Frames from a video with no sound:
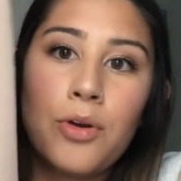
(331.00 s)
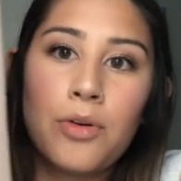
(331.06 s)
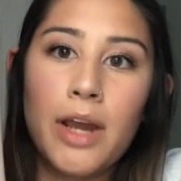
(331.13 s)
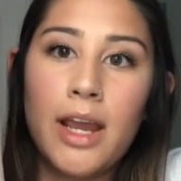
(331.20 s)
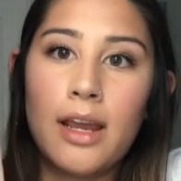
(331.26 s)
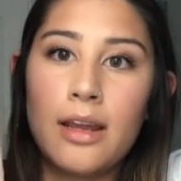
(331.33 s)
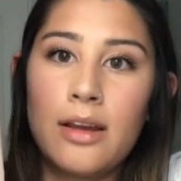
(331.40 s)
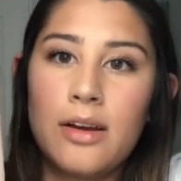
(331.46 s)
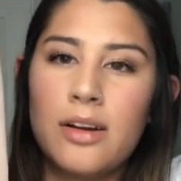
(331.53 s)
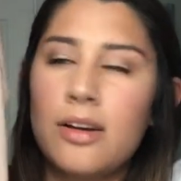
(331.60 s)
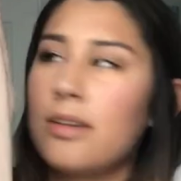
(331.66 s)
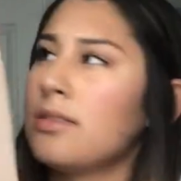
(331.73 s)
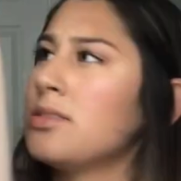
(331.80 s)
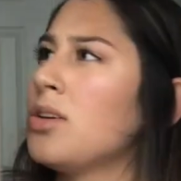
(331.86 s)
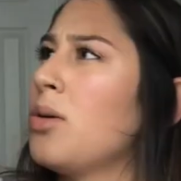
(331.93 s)
gray,
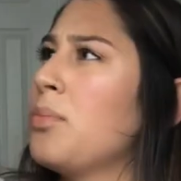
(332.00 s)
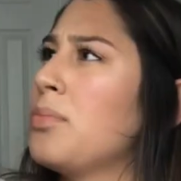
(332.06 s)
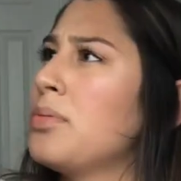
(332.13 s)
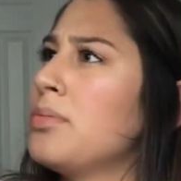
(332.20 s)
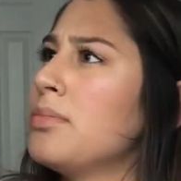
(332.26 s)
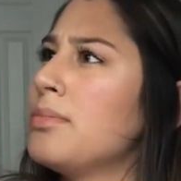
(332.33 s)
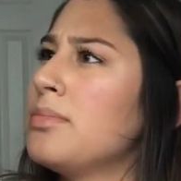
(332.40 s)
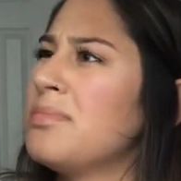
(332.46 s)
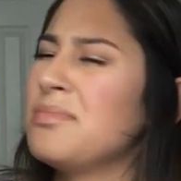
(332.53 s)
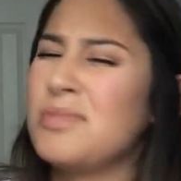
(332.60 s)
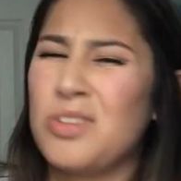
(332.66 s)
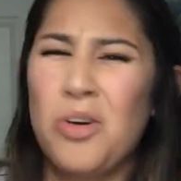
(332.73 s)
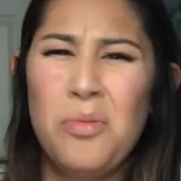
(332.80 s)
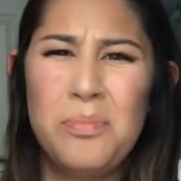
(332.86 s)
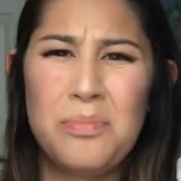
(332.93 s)
or taupe,
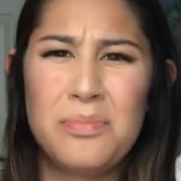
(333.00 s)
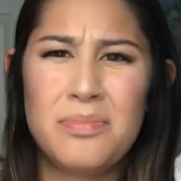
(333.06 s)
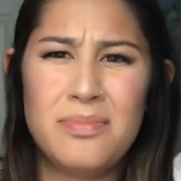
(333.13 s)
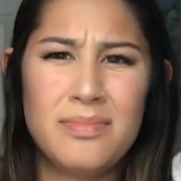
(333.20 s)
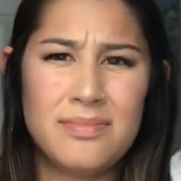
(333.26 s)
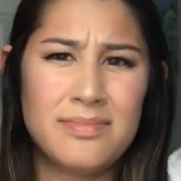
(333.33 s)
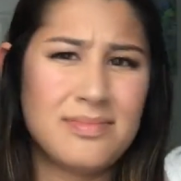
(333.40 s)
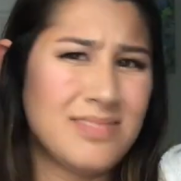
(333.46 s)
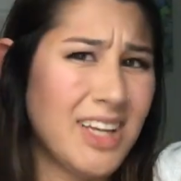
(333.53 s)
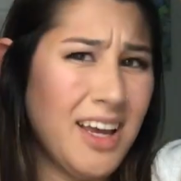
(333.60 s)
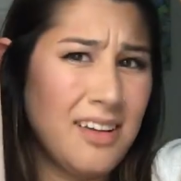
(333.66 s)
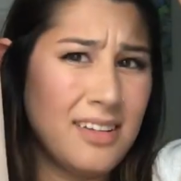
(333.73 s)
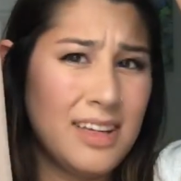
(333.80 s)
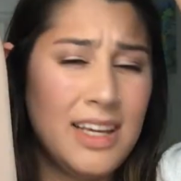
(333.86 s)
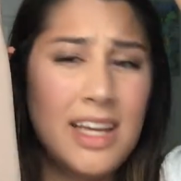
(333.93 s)
yeah,
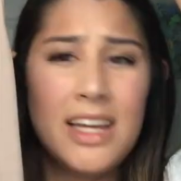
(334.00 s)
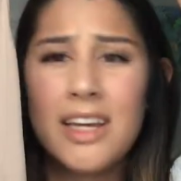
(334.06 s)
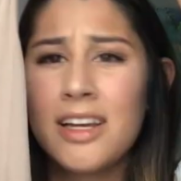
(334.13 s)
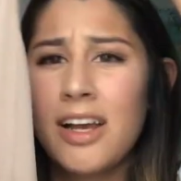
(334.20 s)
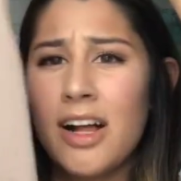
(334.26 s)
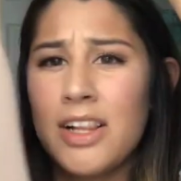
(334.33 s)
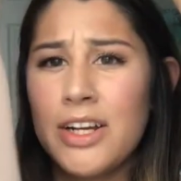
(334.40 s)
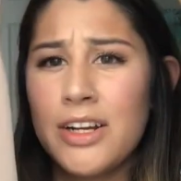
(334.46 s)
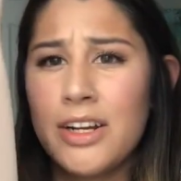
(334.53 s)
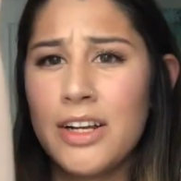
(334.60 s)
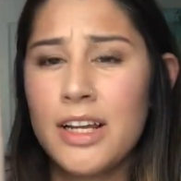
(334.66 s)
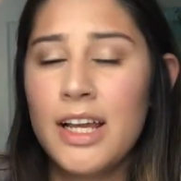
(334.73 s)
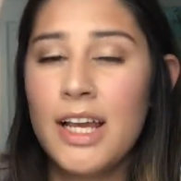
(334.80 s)
color.